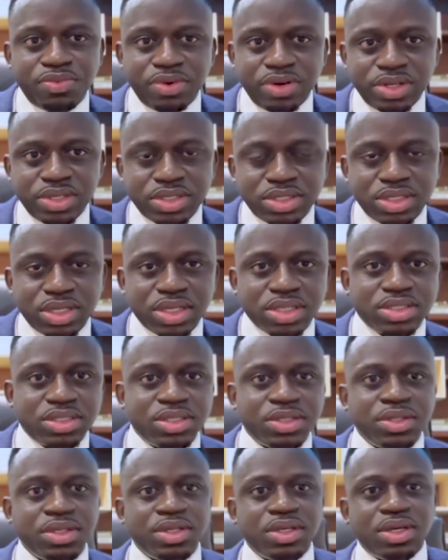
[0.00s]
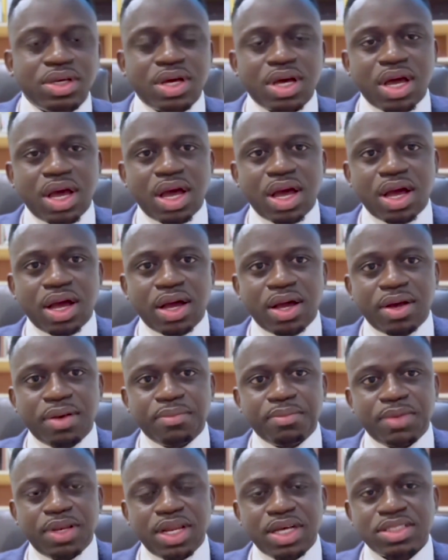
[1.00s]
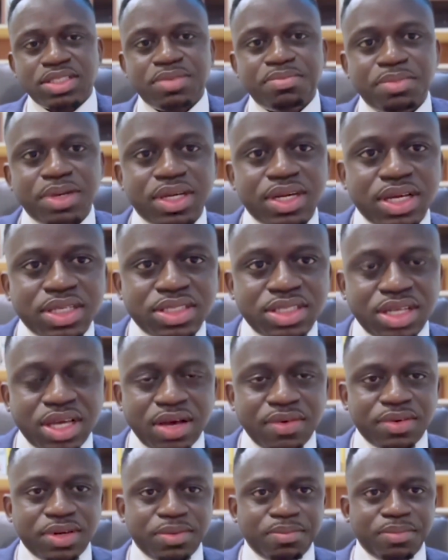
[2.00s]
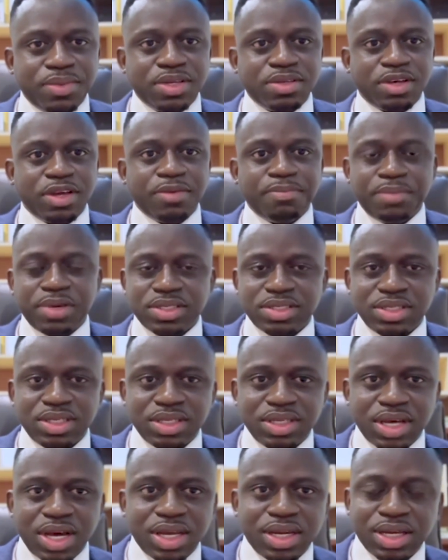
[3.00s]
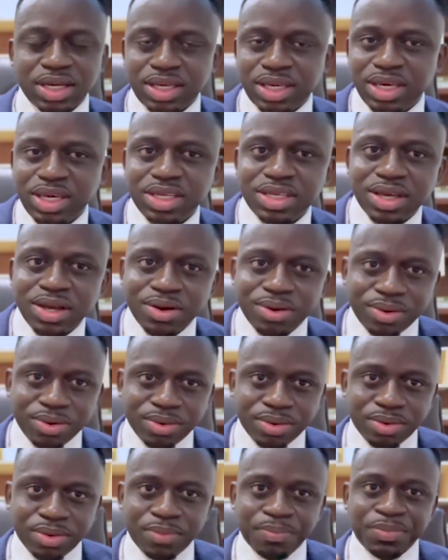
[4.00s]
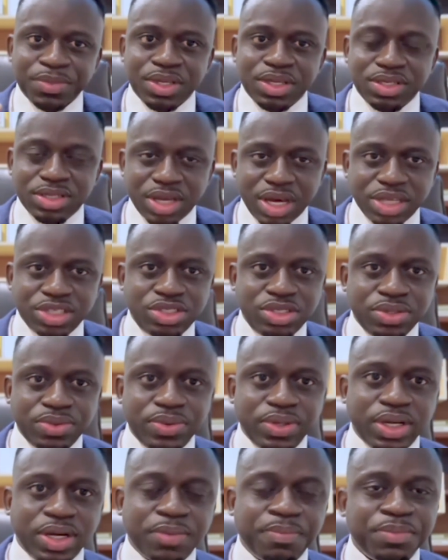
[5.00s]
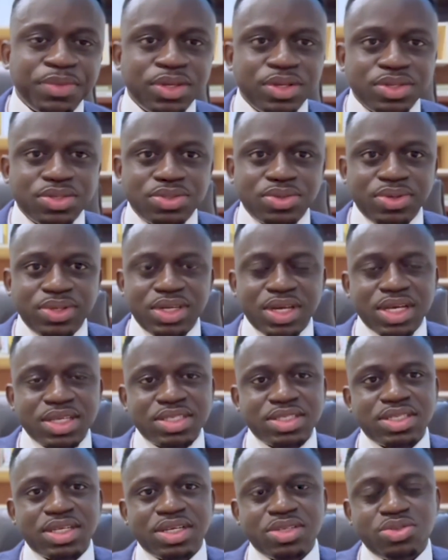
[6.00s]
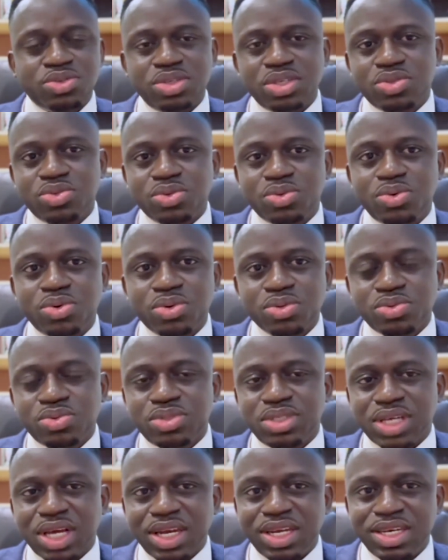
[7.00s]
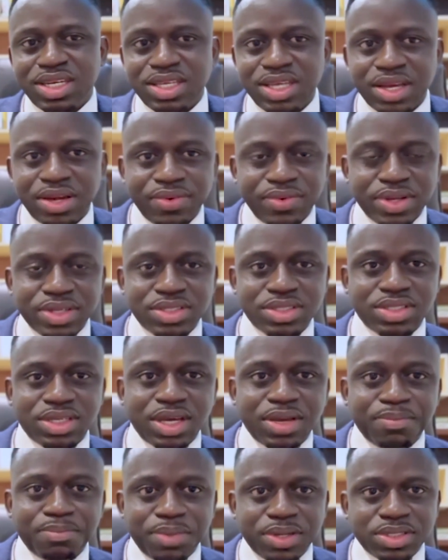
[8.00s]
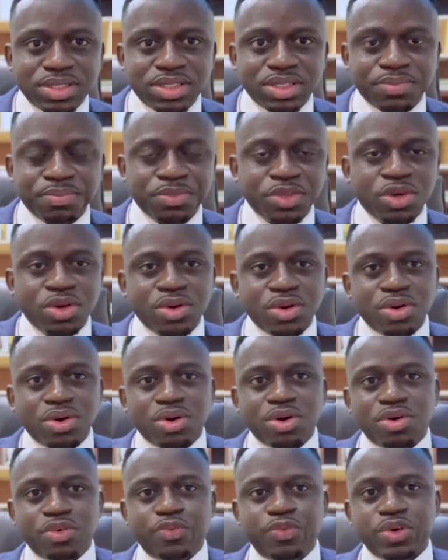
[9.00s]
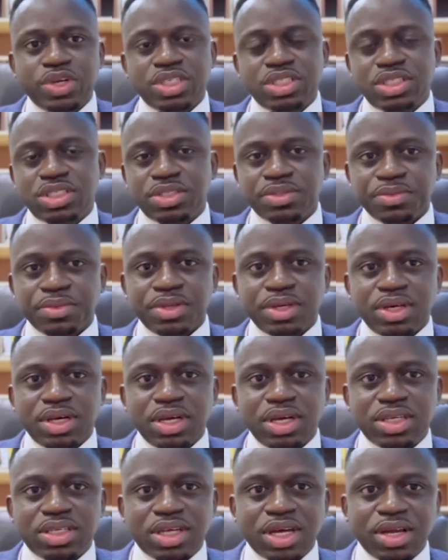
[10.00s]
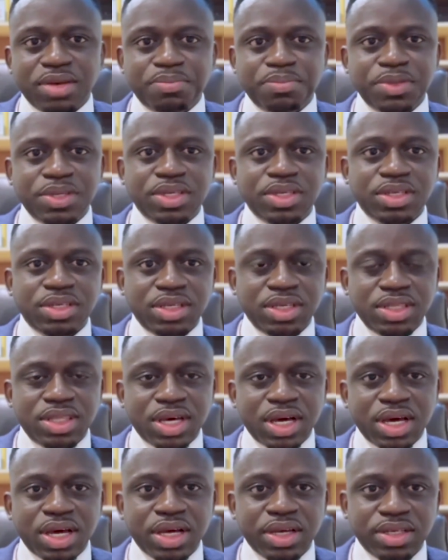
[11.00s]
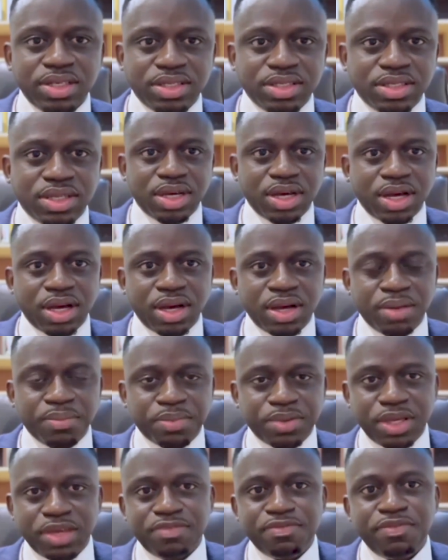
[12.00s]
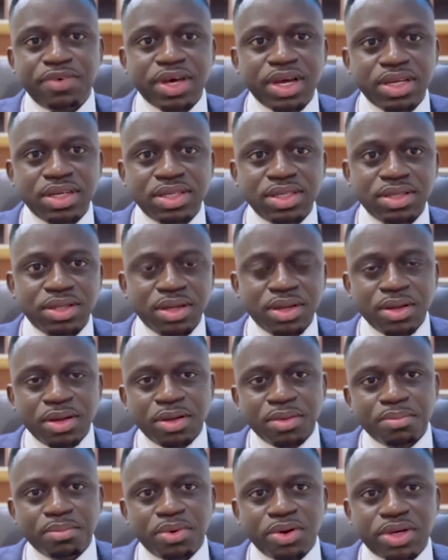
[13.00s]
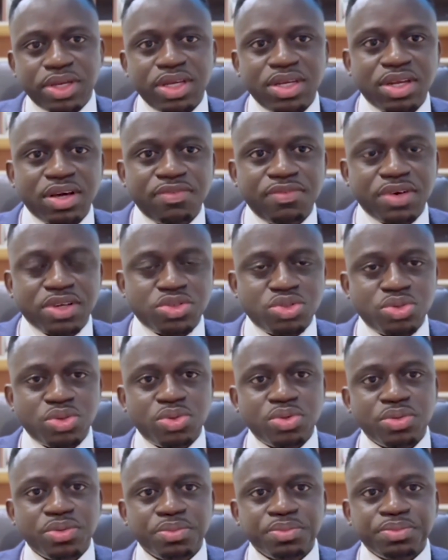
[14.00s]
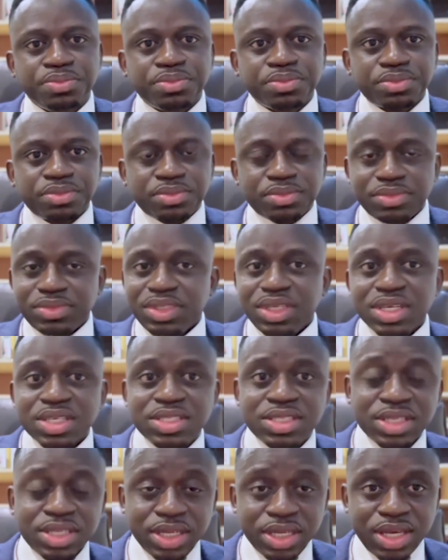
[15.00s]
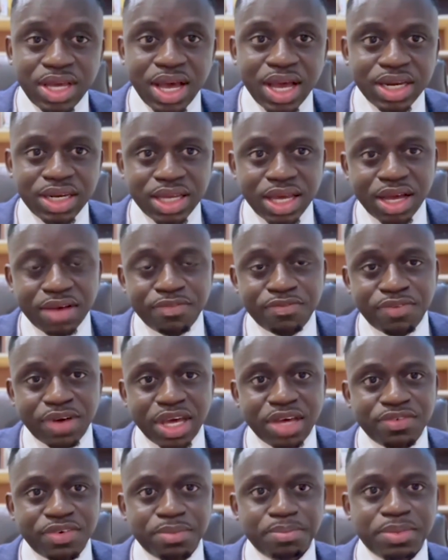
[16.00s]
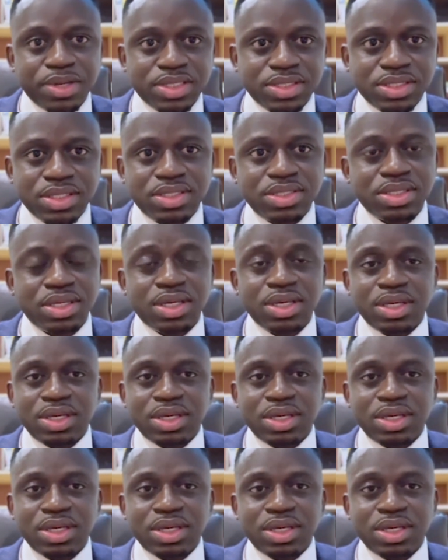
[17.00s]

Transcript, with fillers: for instance, um, Luxembourg doesn't have an embassy in Ghana, Kenya or Nigeria. So in that sense, you need to go to their nearest embassy, of which it can be either in um, Cape Verde, Burkina Faso, Senegal. They have five embassies